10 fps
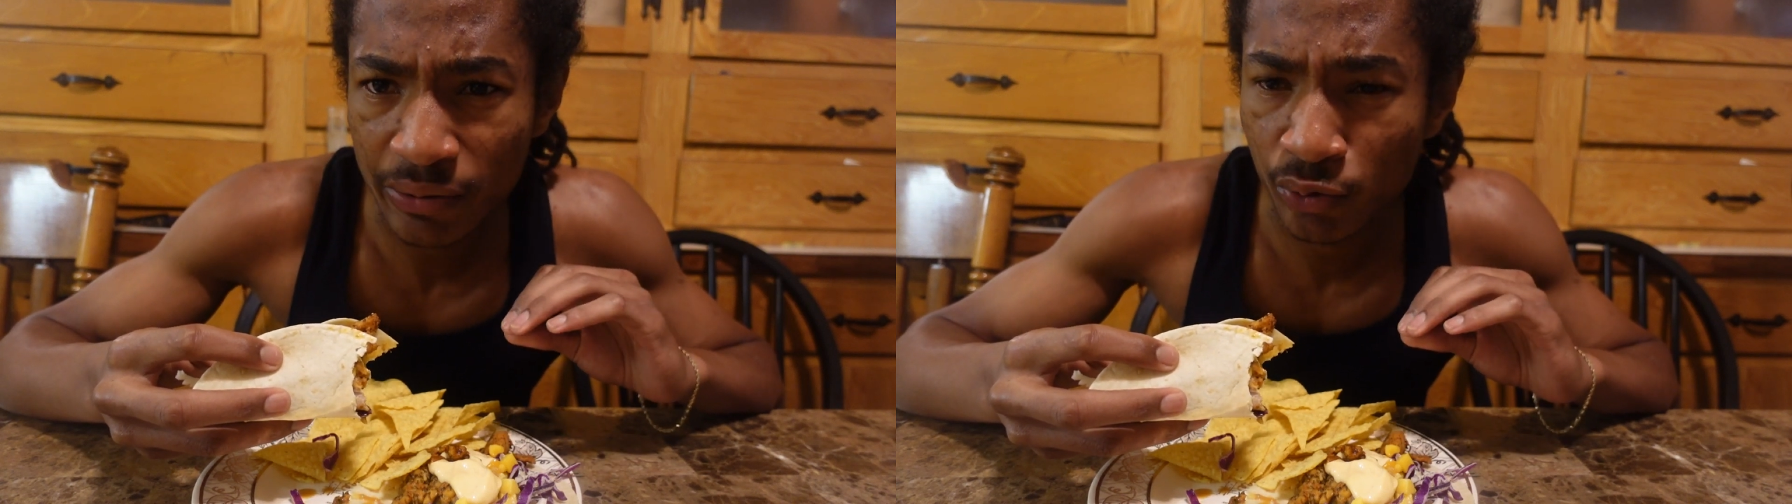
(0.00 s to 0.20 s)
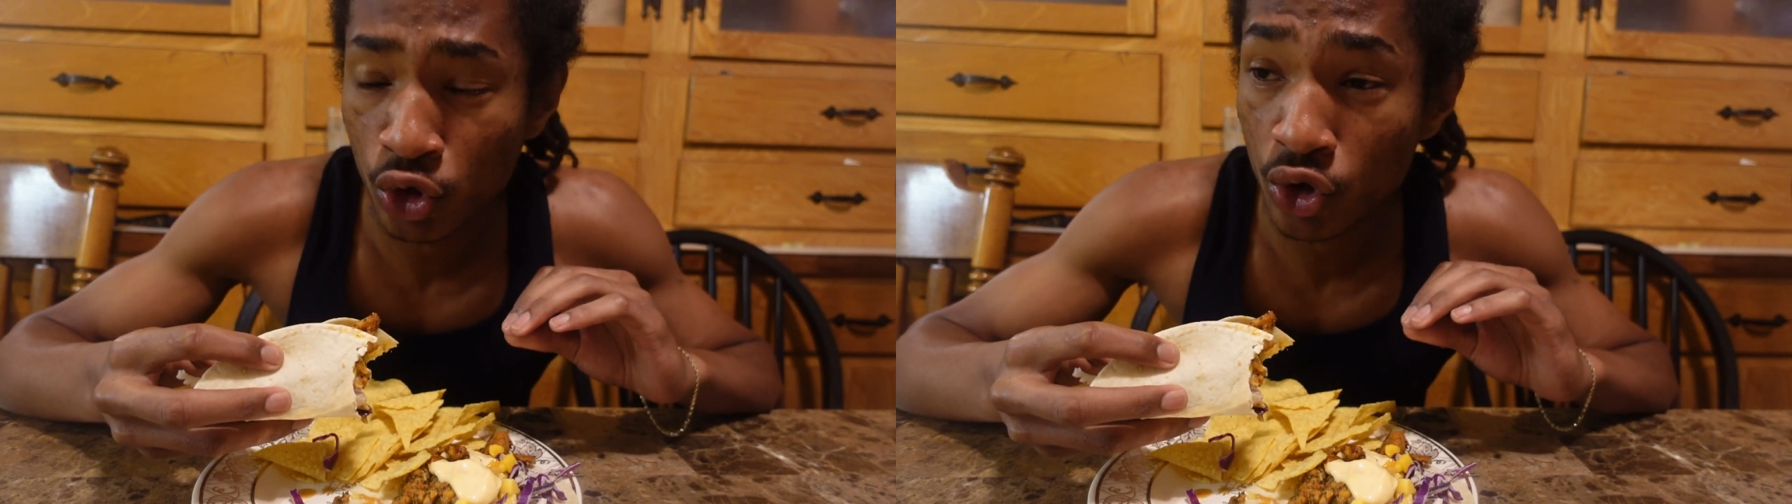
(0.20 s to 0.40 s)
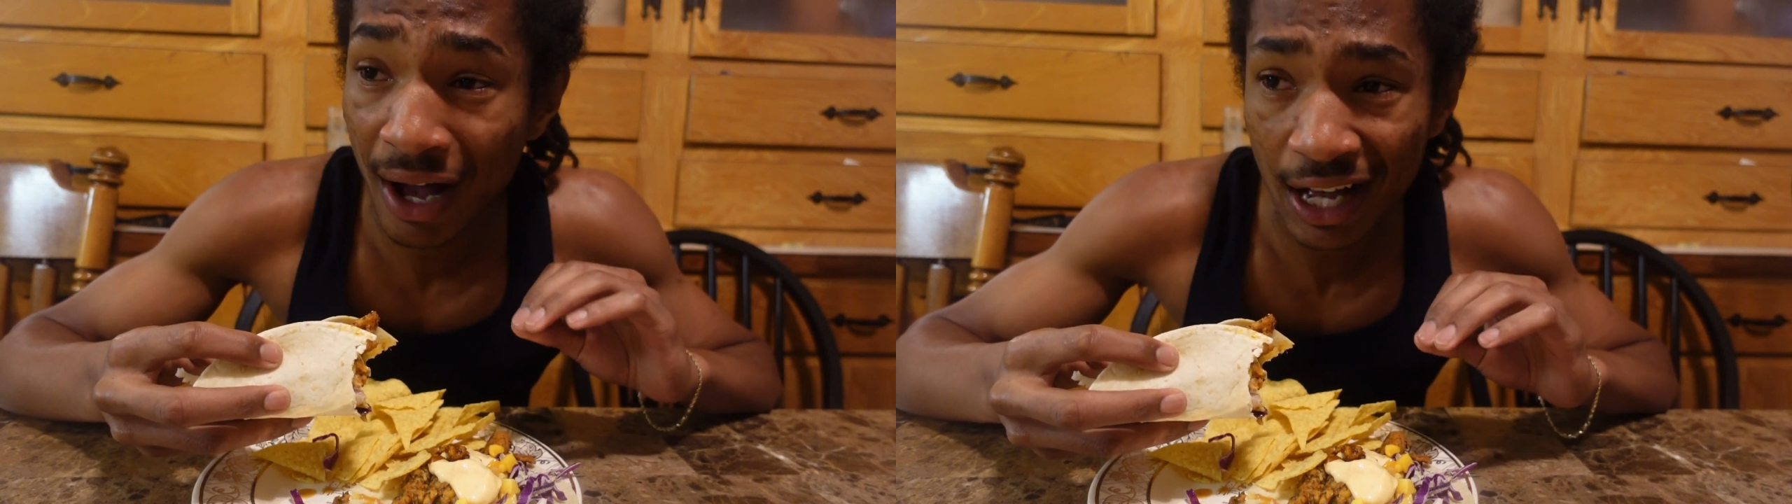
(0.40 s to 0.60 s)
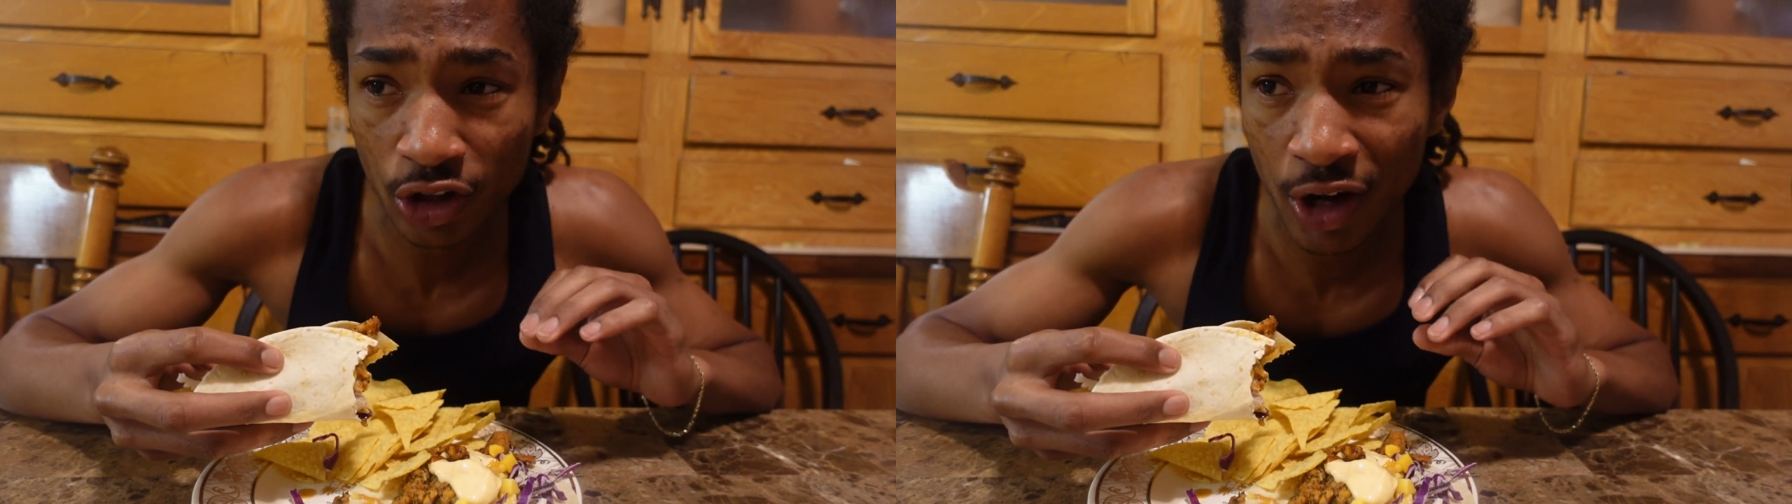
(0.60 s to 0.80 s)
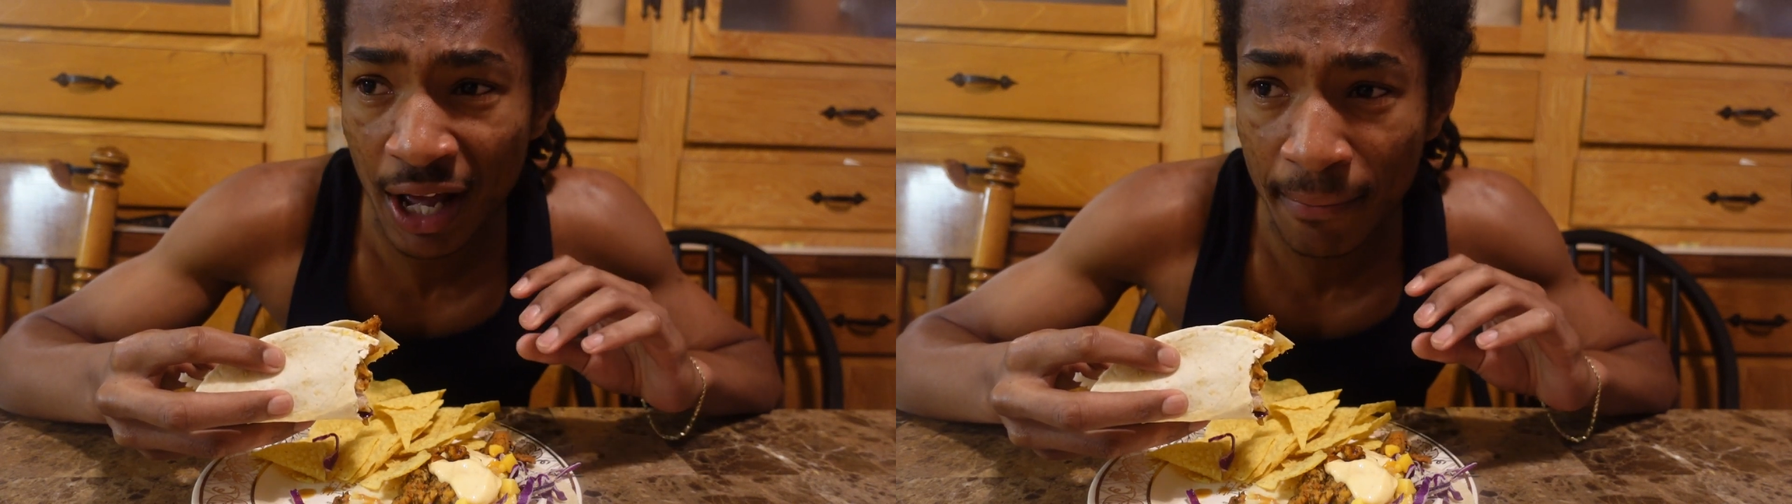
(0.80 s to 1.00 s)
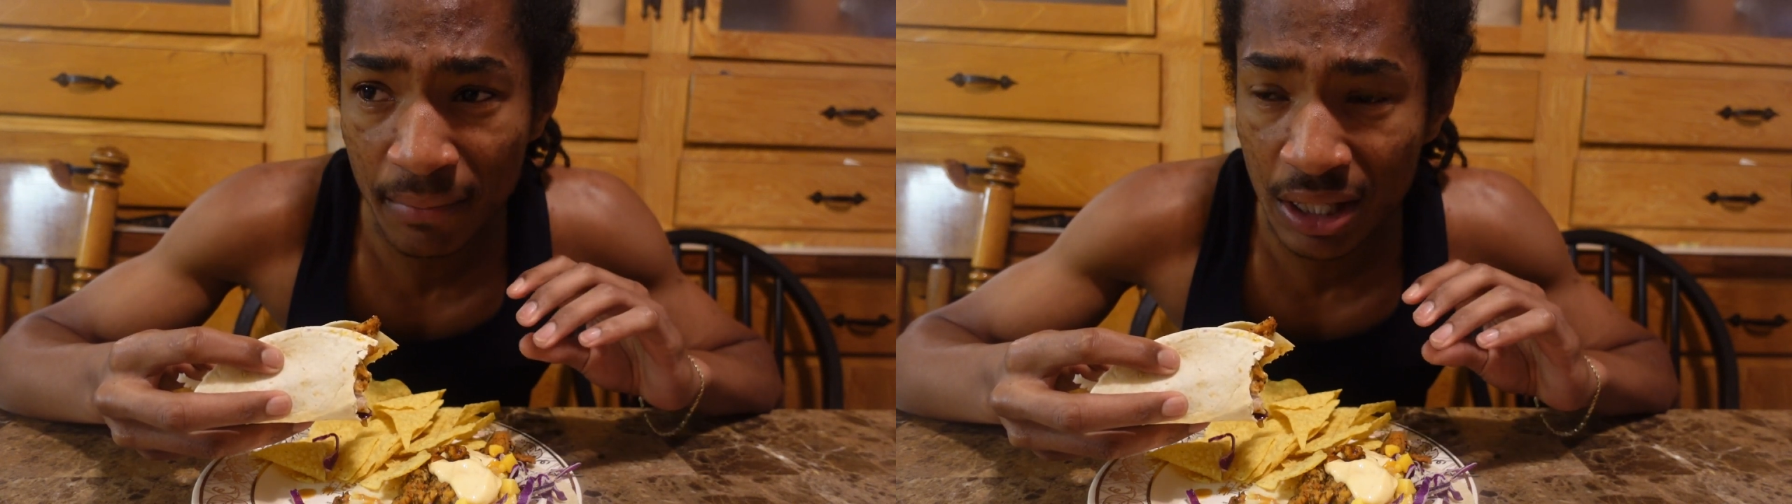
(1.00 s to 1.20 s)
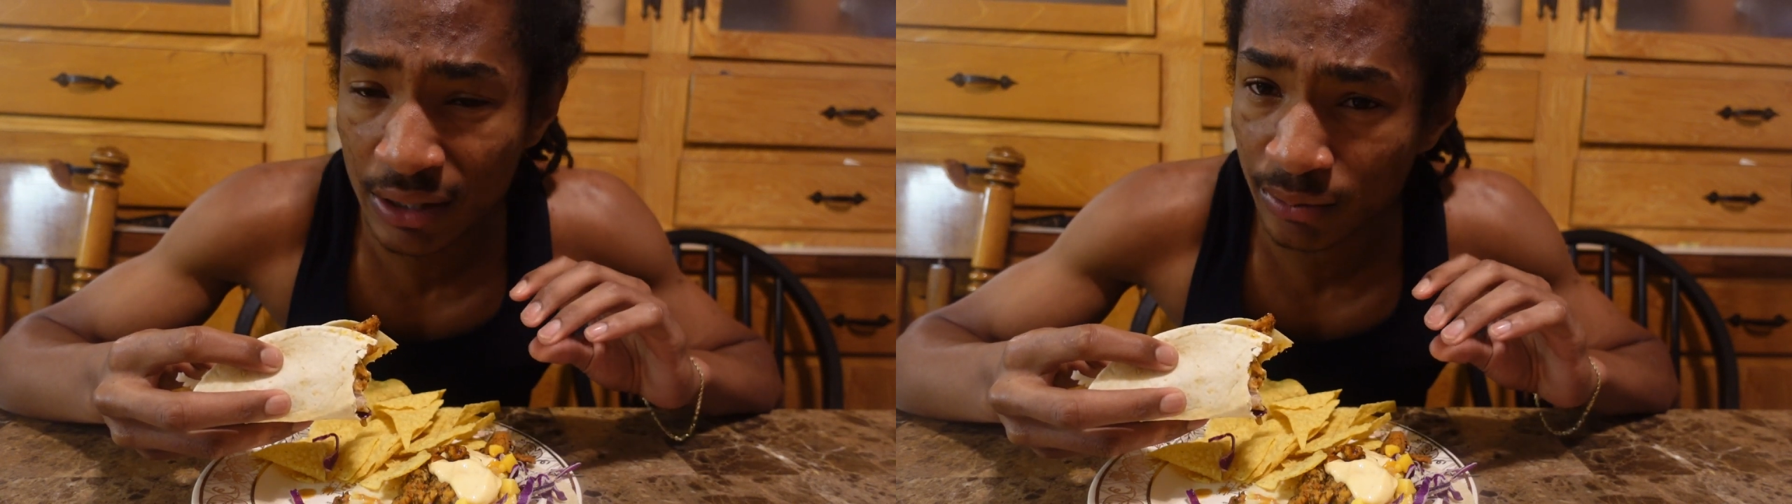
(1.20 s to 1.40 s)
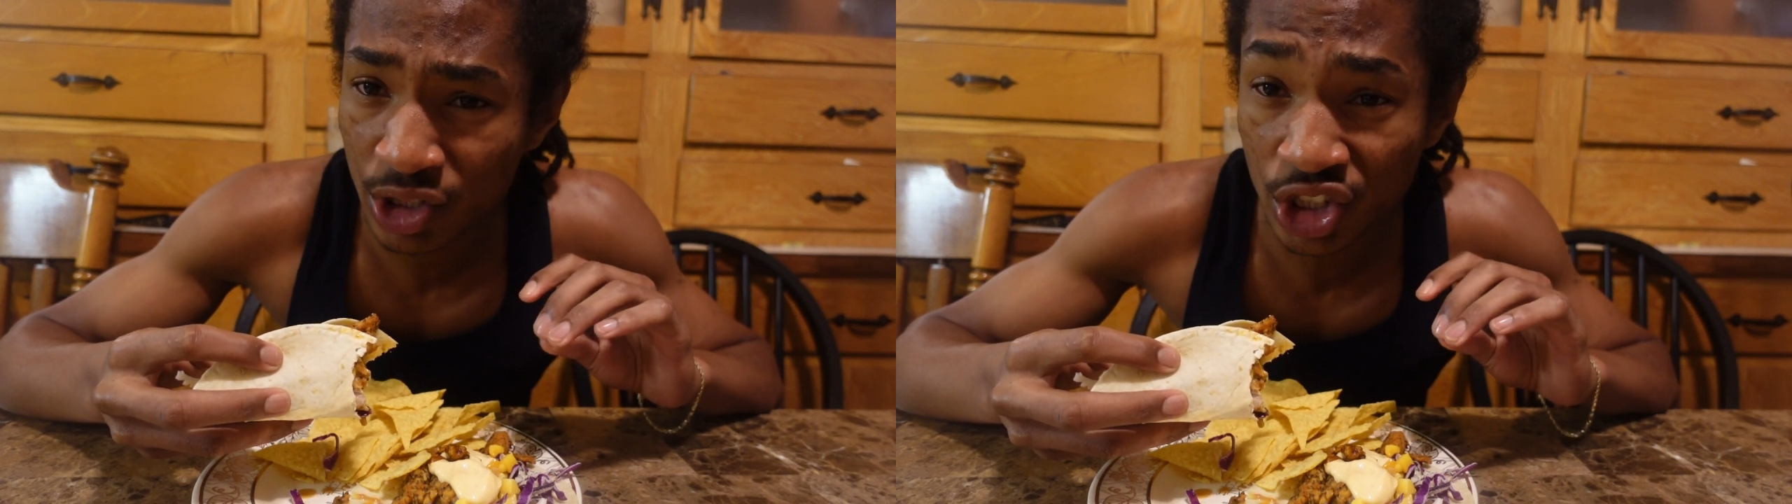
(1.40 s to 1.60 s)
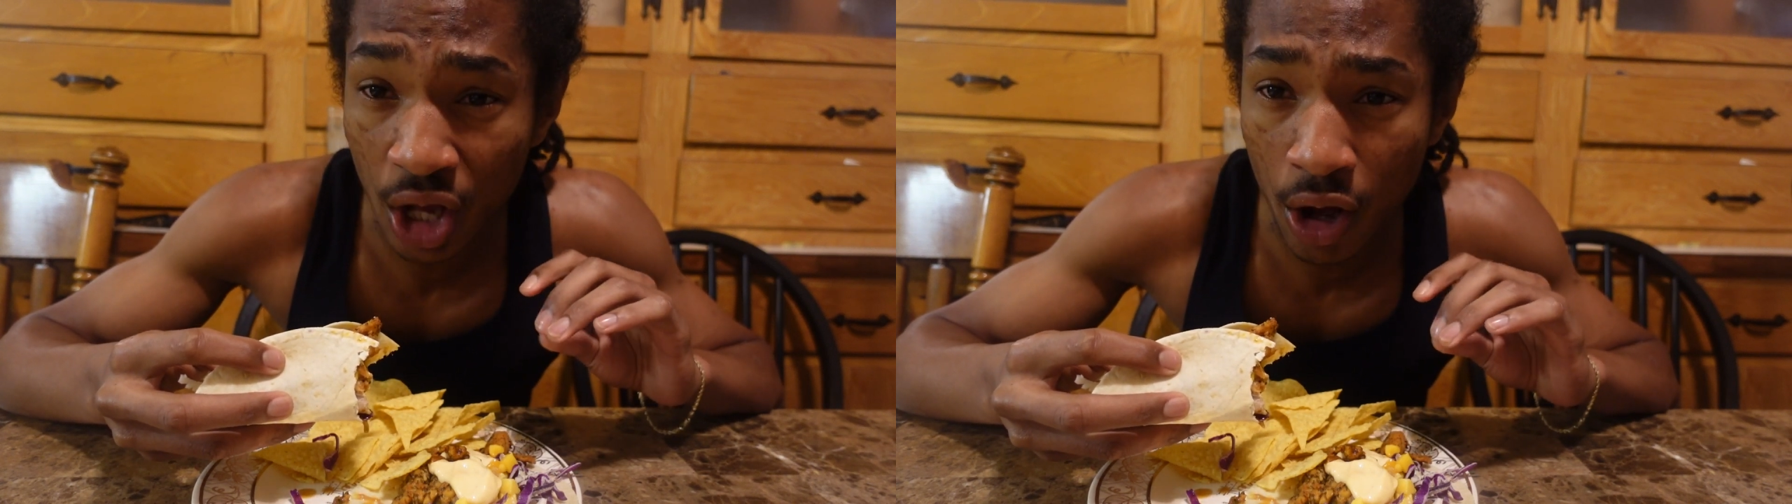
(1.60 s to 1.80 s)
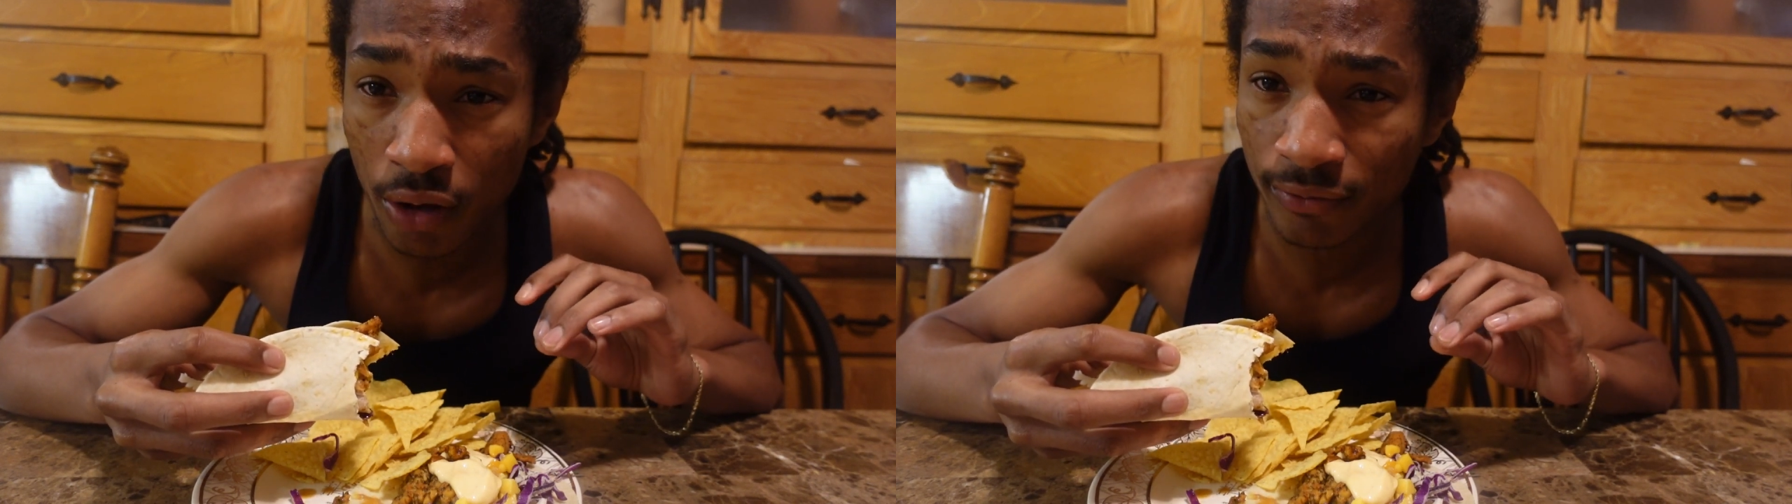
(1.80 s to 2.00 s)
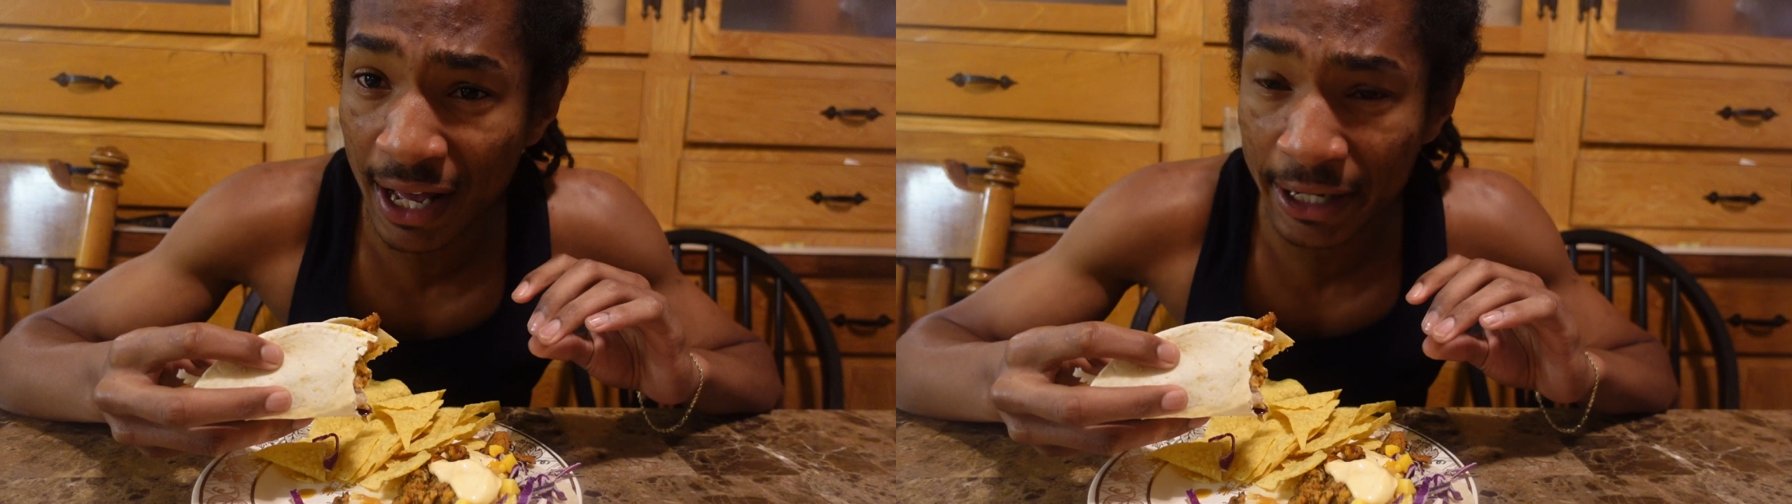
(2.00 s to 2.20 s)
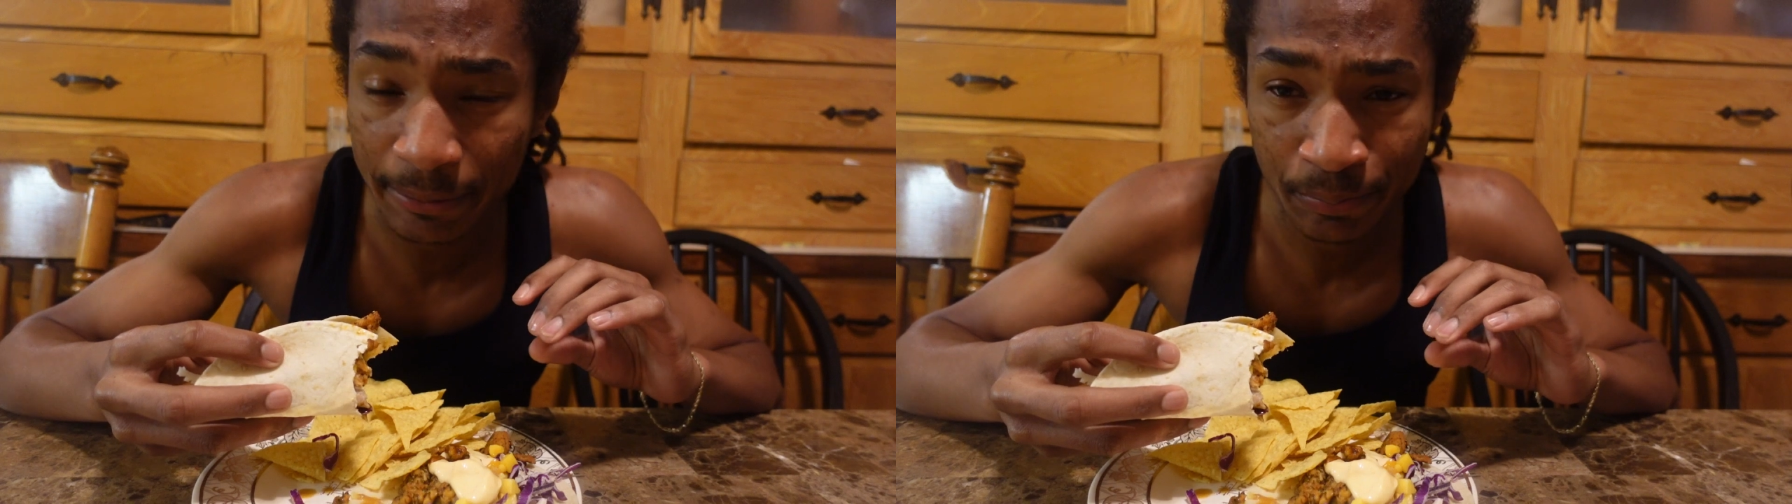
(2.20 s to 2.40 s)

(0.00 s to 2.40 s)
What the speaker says: You know how crab meat soft, like,